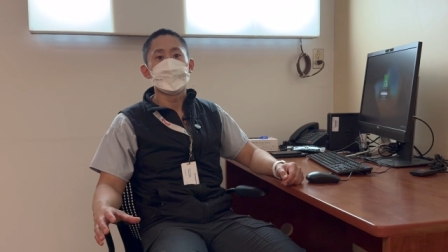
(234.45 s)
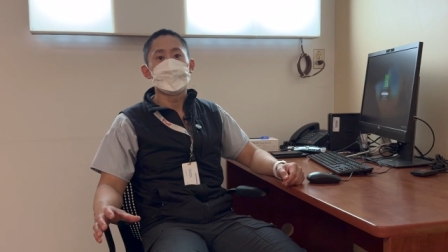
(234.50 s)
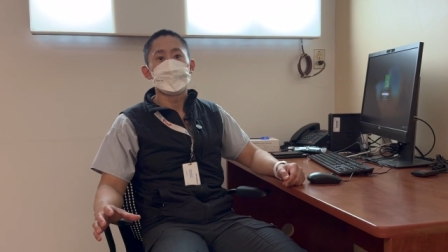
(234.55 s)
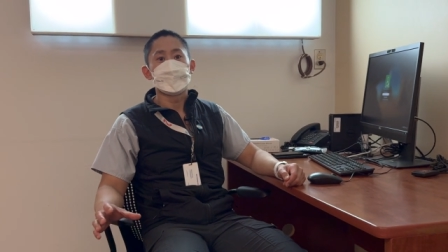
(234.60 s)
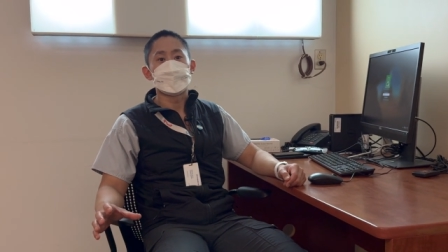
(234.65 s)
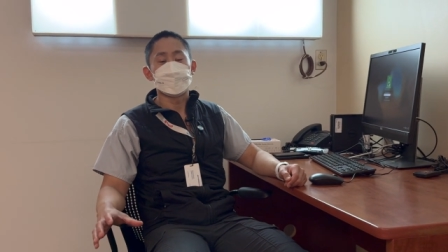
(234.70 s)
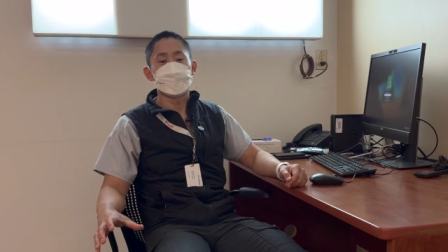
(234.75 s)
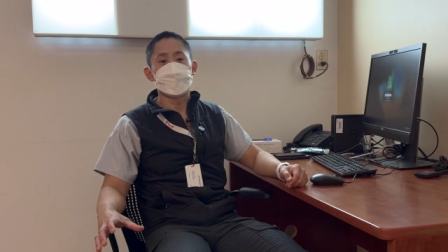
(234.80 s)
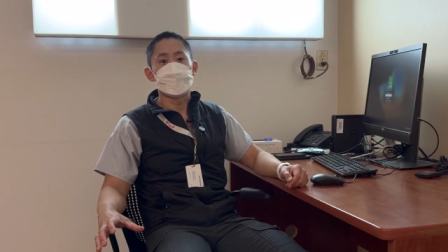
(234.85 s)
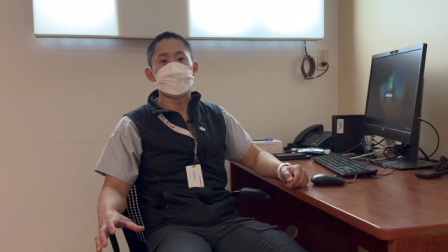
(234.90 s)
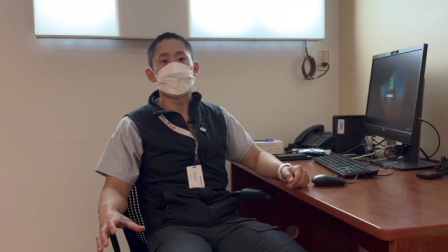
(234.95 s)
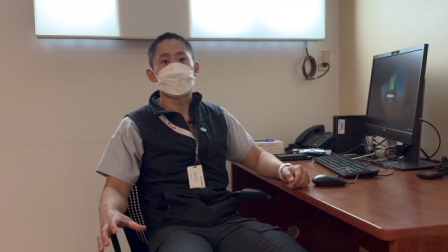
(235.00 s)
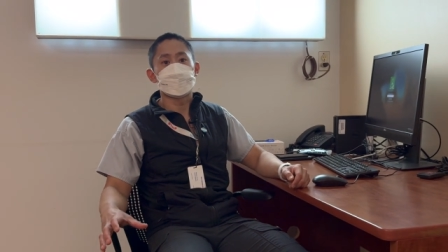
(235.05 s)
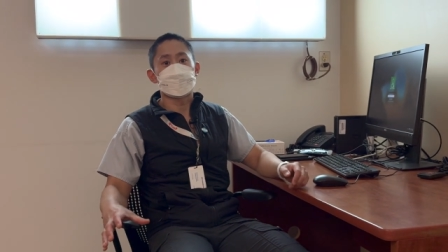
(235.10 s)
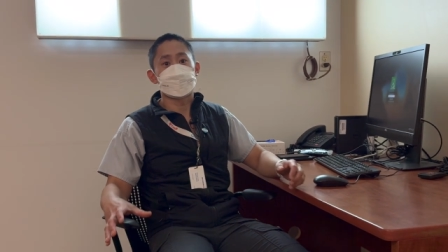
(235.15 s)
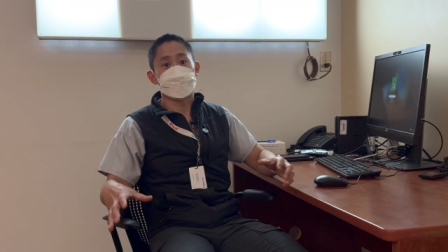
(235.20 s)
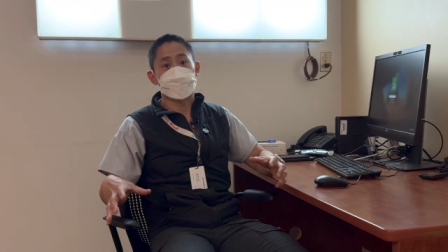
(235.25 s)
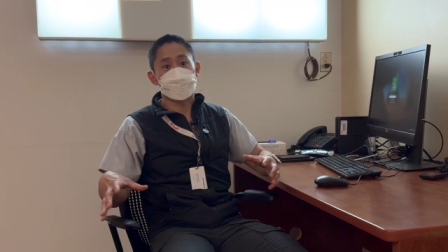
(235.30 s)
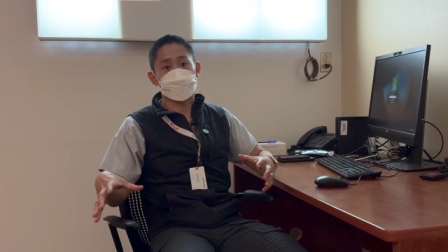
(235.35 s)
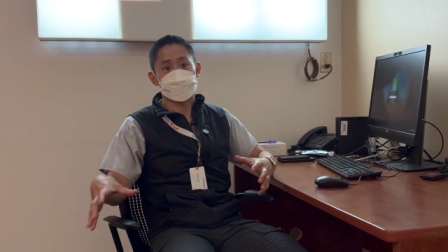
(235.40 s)
given to
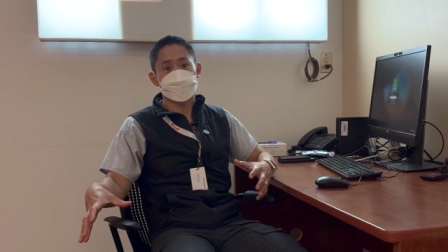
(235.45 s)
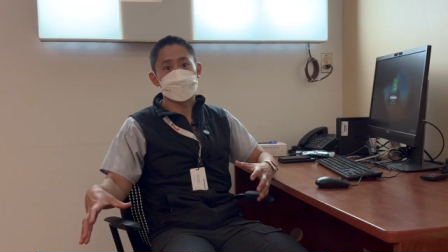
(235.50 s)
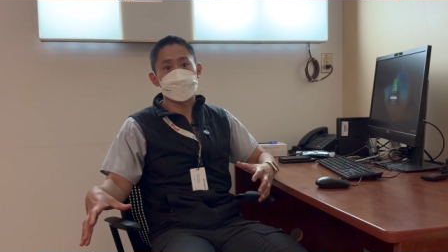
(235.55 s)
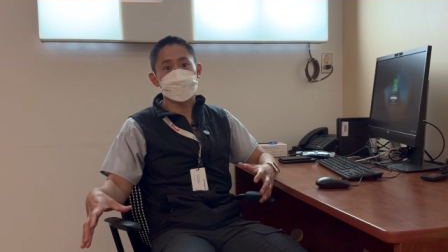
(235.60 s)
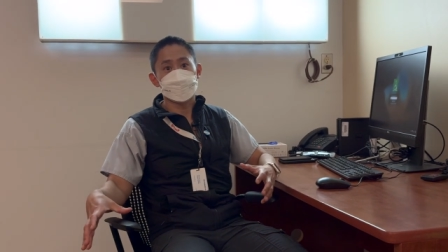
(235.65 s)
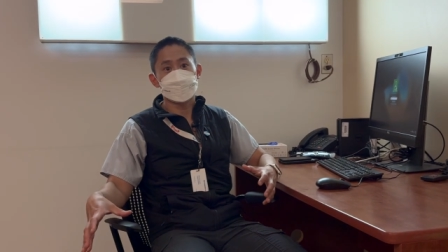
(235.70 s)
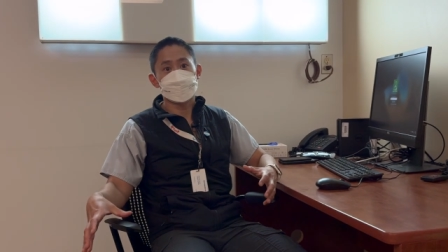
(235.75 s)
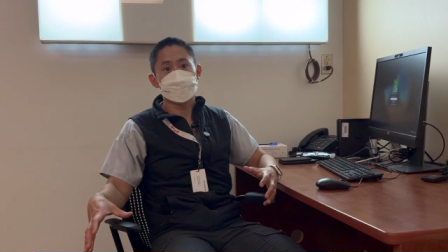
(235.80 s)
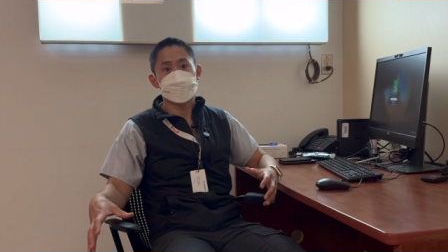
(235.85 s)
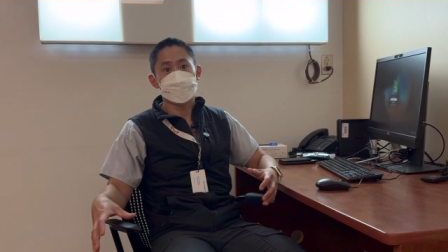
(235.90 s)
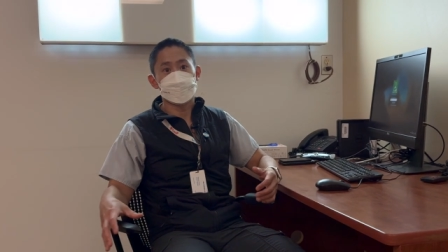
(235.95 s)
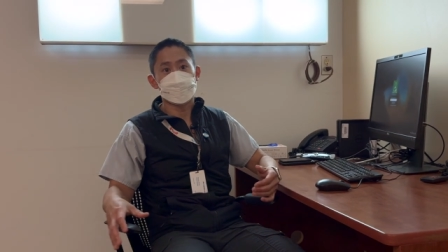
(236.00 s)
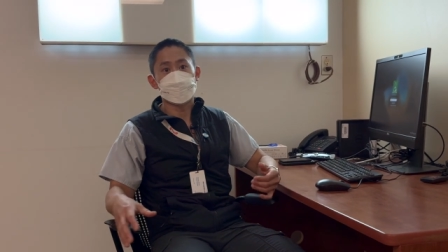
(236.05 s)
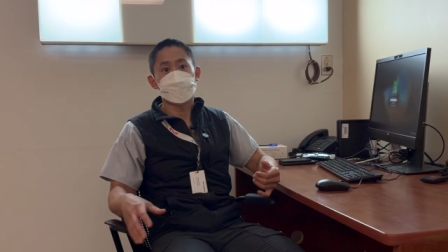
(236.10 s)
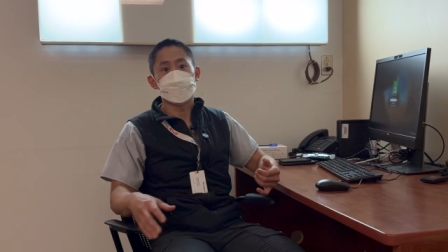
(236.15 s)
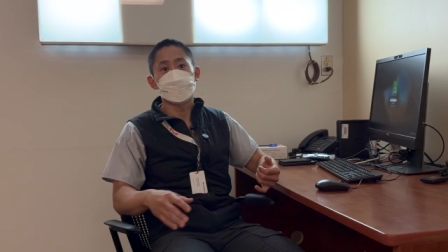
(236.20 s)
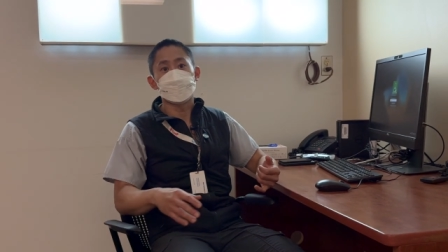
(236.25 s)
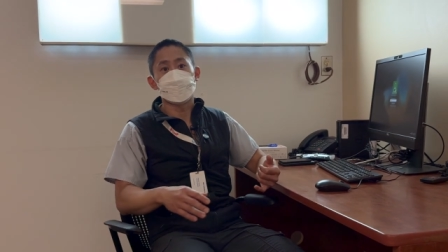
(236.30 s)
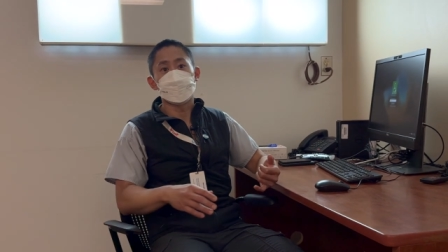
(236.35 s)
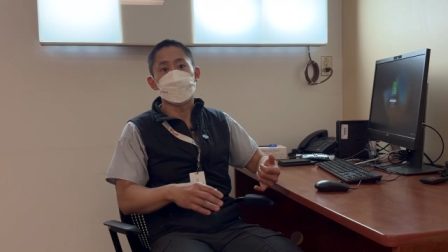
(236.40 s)
select groups,
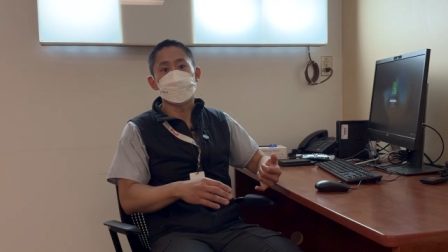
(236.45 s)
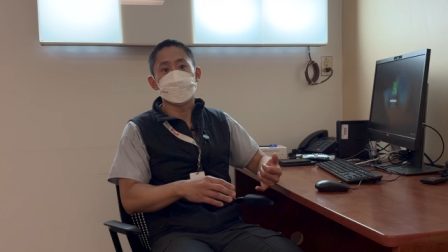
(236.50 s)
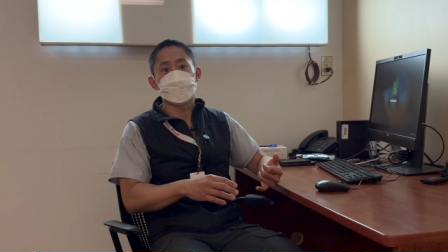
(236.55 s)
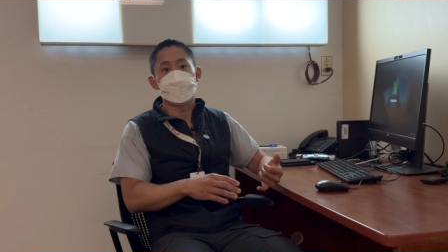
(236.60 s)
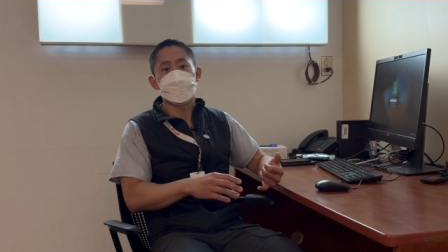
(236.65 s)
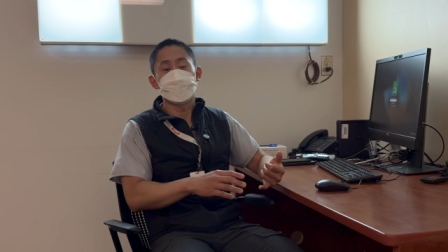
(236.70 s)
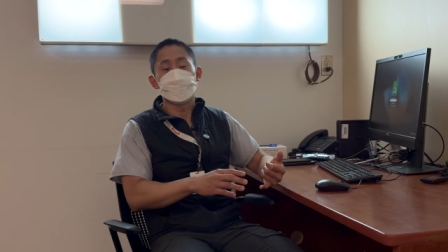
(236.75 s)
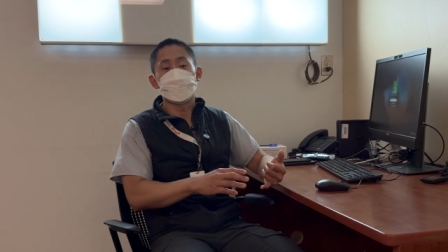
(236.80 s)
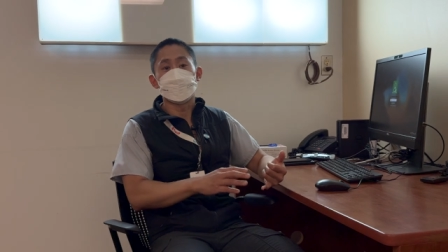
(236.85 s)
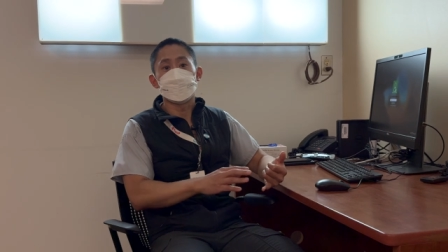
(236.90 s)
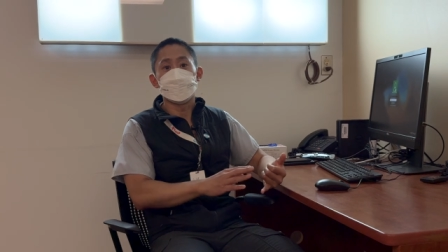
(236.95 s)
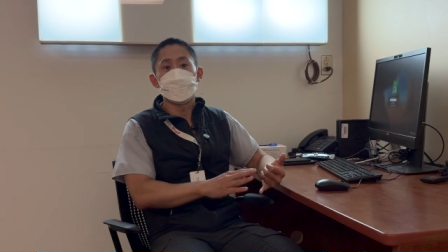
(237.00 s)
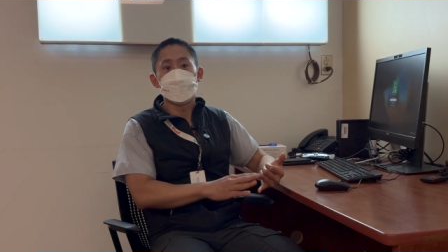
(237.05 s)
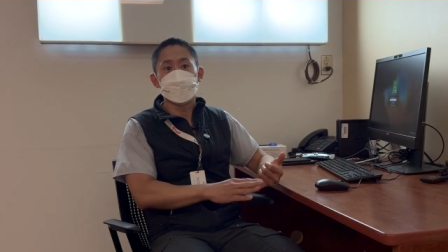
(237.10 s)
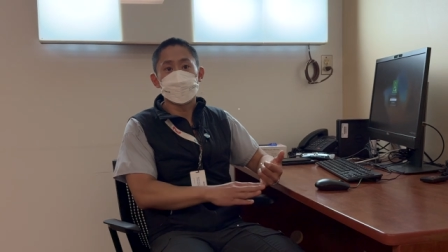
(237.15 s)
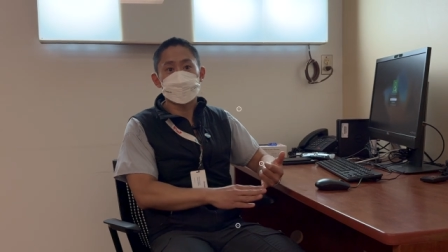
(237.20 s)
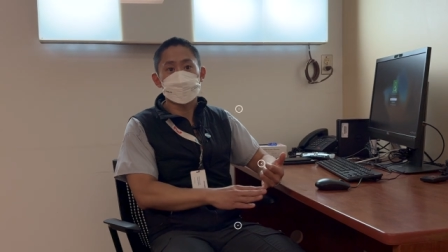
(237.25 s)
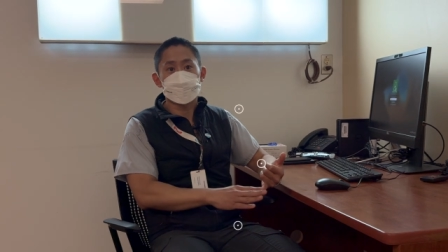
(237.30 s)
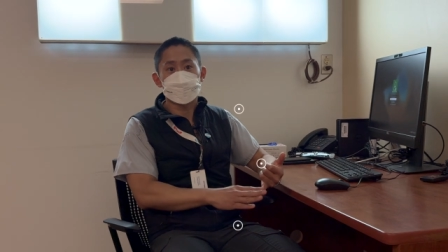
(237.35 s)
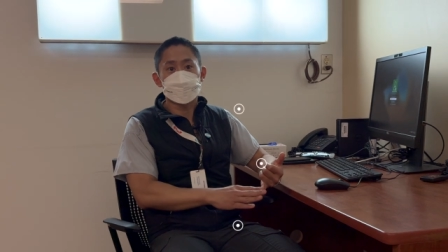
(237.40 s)
including people in the
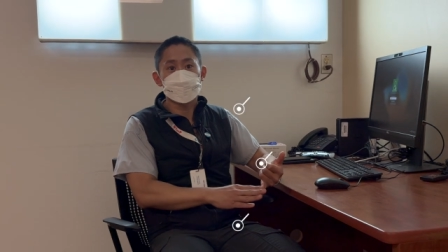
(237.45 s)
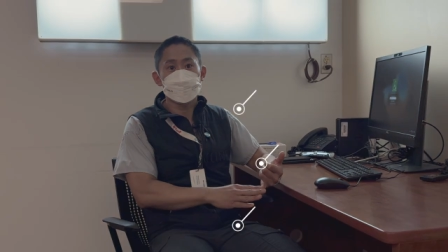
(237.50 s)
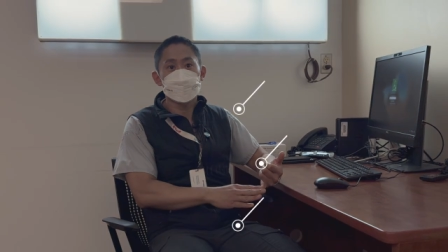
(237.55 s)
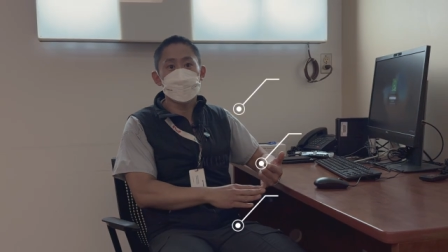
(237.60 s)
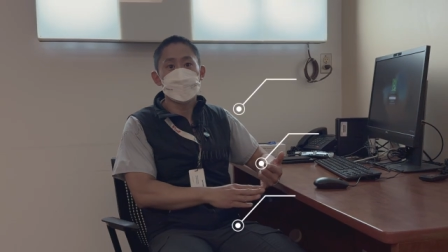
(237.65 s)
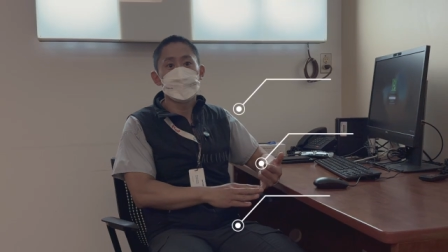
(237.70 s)
military.